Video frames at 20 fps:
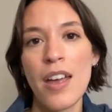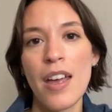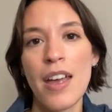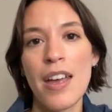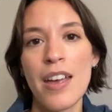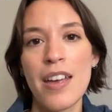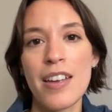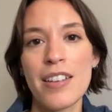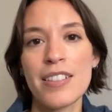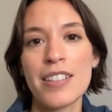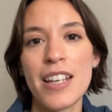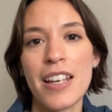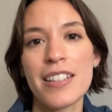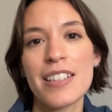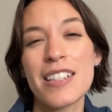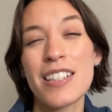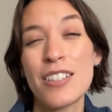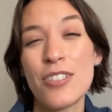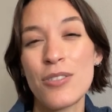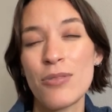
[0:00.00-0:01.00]
and I
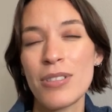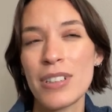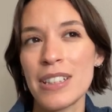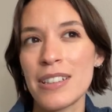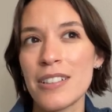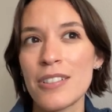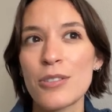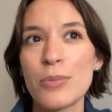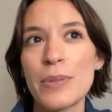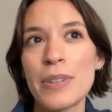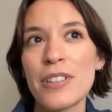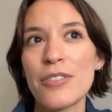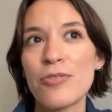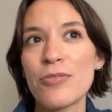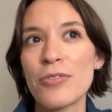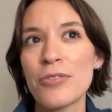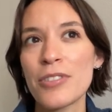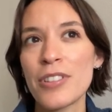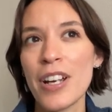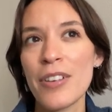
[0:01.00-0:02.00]
did do a little bit of
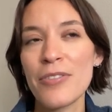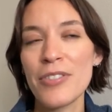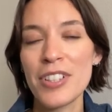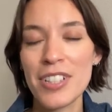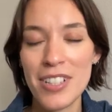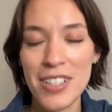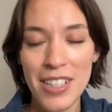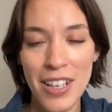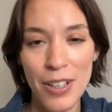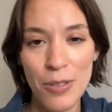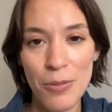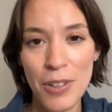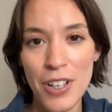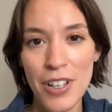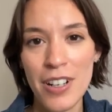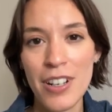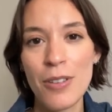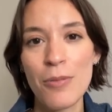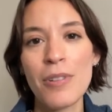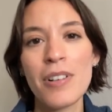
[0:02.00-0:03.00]
graphic design
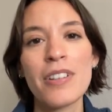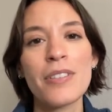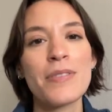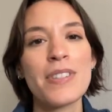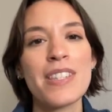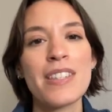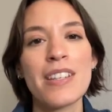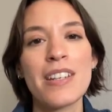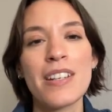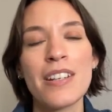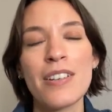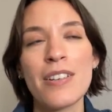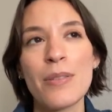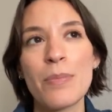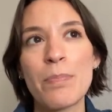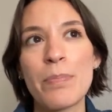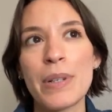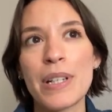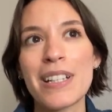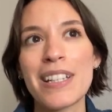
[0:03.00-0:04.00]
work while I was
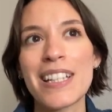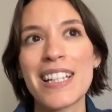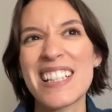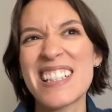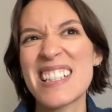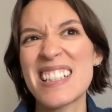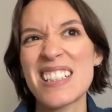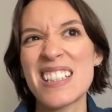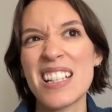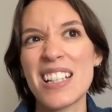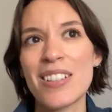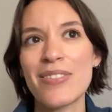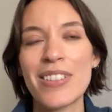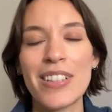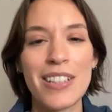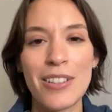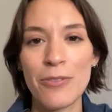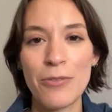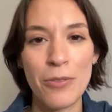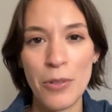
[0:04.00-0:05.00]
there, but I didn't have
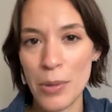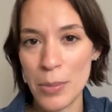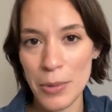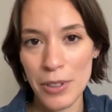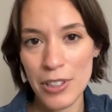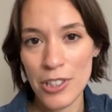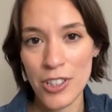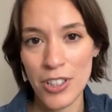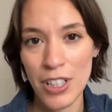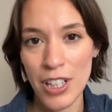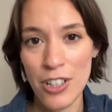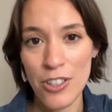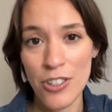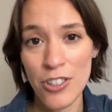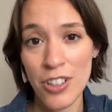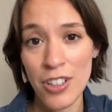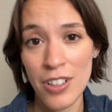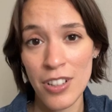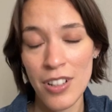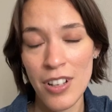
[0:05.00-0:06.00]
any formal
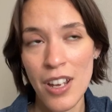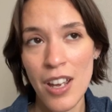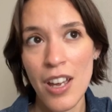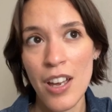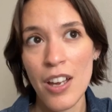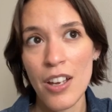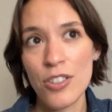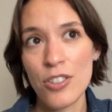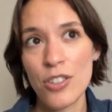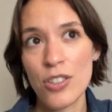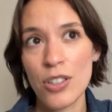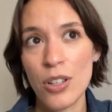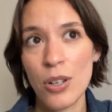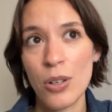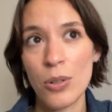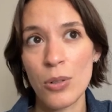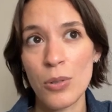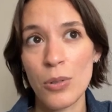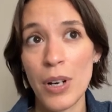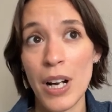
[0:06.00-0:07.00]
education.
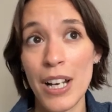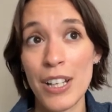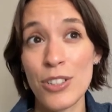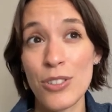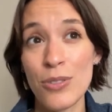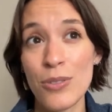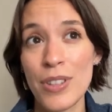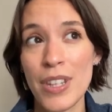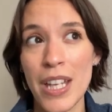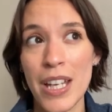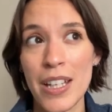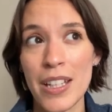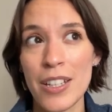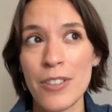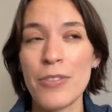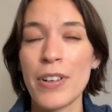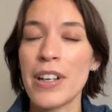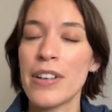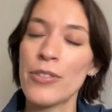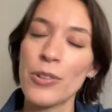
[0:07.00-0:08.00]
So I knew that
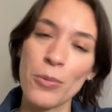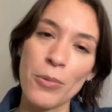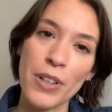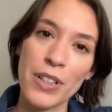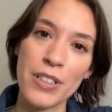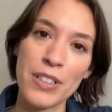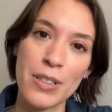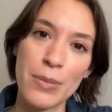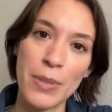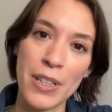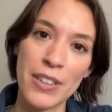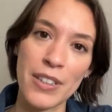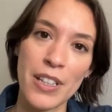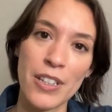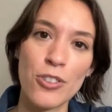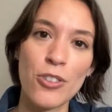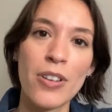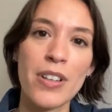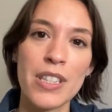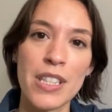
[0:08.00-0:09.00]
if I ever wanted to make
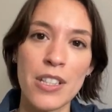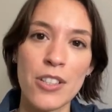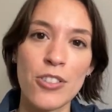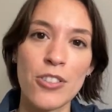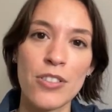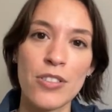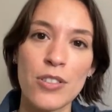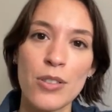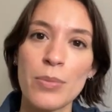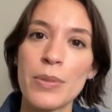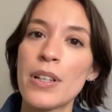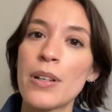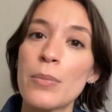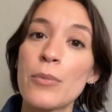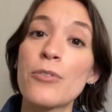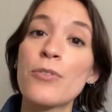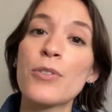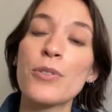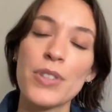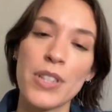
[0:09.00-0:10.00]
that transition to become
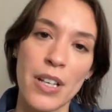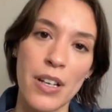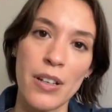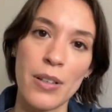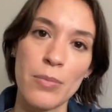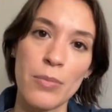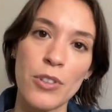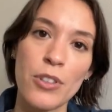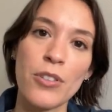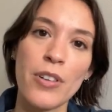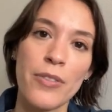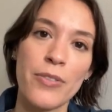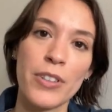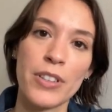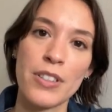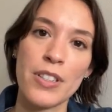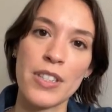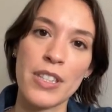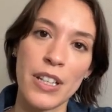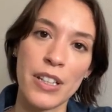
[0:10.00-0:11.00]
a full-time
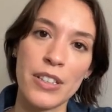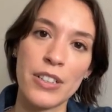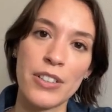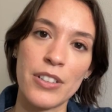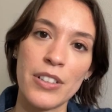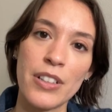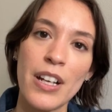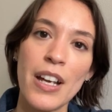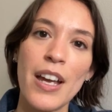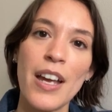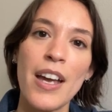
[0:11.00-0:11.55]
graphic designer,